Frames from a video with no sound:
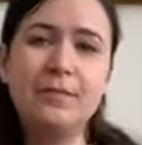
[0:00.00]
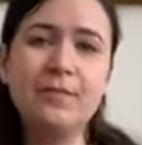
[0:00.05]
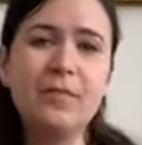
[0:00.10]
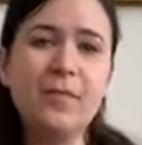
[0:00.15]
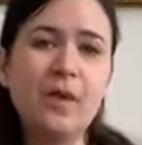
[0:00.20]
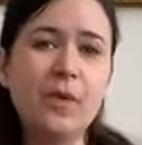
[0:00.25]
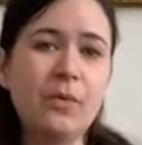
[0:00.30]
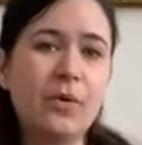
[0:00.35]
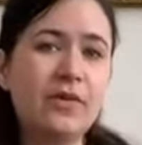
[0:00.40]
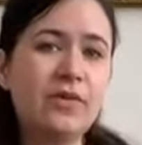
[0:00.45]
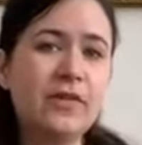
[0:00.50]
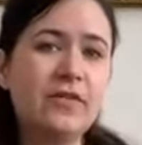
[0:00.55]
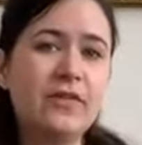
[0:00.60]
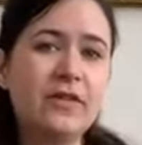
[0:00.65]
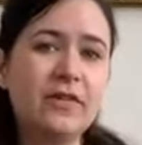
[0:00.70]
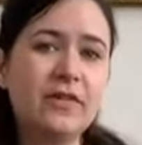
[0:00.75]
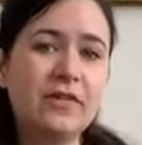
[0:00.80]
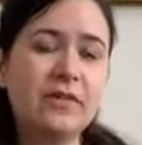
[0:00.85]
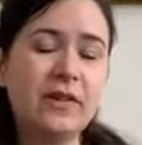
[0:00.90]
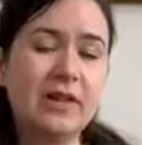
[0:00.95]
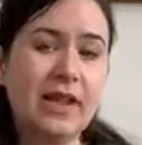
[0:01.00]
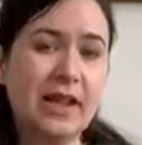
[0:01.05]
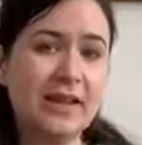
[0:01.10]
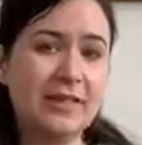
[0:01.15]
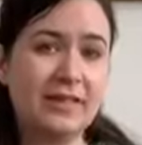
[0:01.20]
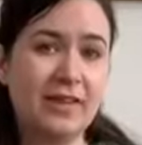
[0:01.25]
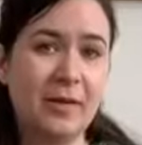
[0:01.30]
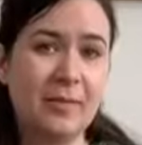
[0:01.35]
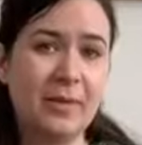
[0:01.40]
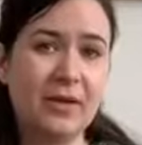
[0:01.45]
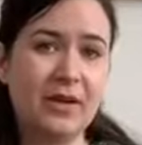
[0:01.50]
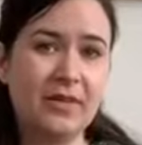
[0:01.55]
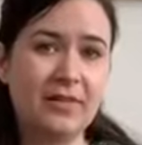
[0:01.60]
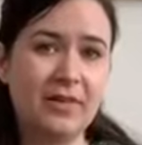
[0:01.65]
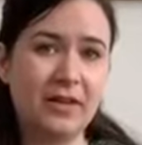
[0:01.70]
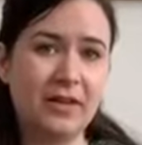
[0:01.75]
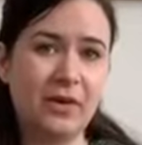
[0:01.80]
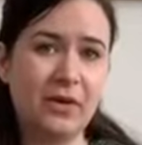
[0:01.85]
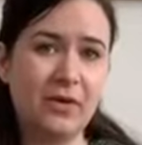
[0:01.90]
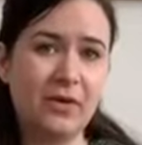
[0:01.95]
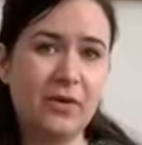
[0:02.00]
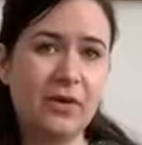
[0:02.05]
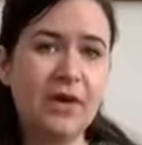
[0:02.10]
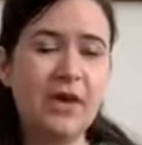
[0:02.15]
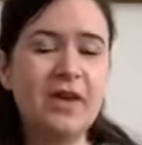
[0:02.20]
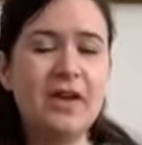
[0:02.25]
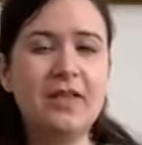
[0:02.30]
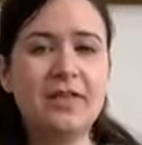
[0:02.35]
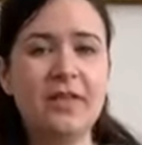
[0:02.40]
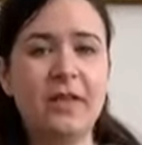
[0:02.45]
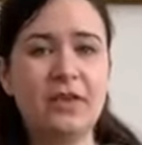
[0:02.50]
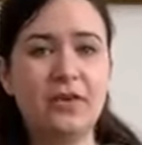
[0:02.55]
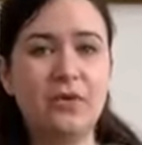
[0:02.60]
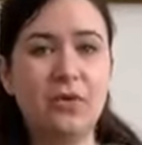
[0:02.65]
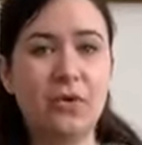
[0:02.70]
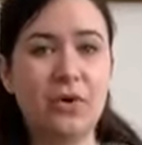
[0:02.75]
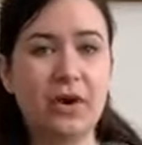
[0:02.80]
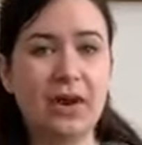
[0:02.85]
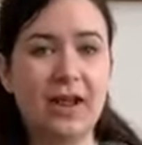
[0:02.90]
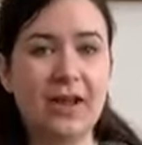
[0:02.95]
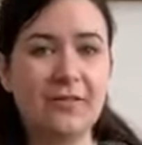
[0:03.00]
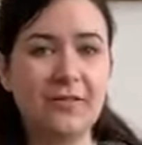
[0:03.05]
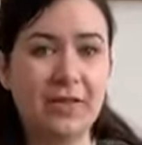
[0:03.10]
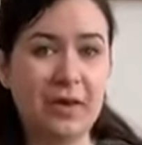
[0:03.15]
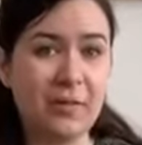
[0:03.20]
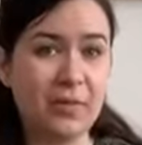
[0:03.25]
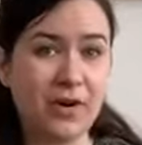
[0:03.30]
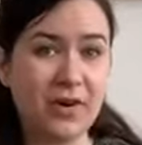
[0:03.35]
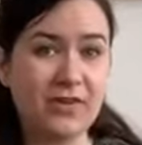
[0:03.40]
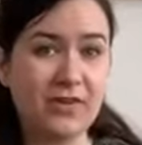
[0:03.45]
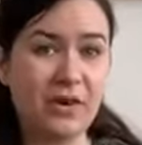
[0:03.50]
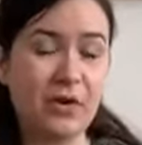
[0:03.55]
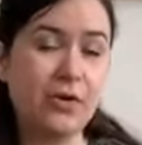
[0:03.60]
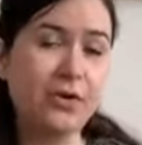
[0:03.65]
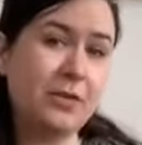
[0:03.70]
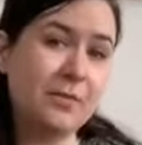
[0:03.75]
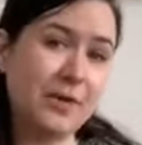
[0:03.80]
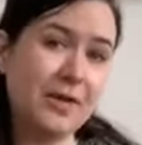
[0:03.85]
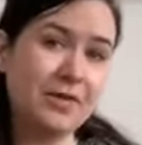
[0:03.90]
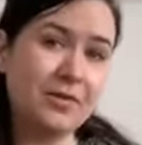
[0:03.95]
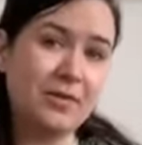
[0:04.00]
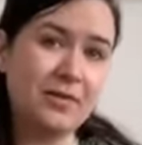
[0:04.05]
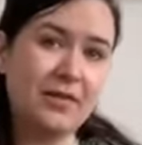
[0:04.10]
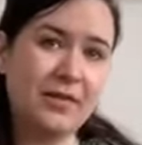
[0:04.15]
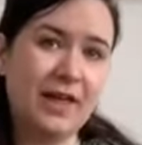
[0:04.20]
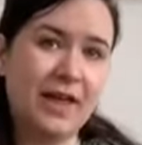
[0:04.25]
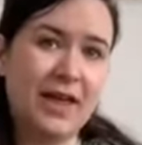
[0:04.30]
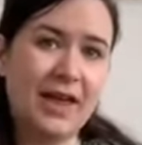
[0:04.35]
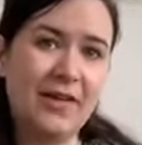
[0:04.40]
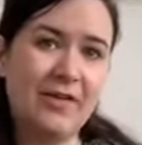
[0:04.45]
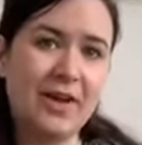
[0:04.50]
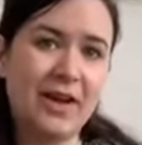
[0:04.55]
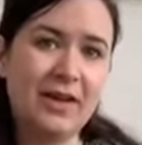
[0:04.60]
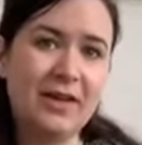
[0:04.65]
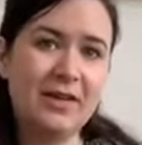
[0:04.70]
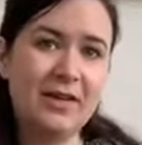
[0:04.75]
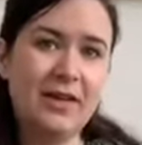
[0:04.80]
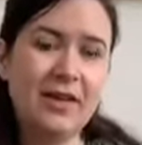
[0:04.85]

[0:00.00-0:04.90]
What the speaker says: Whereas if it's laced up and it's secure, then you're not going to have that pressure on the muscles in the area.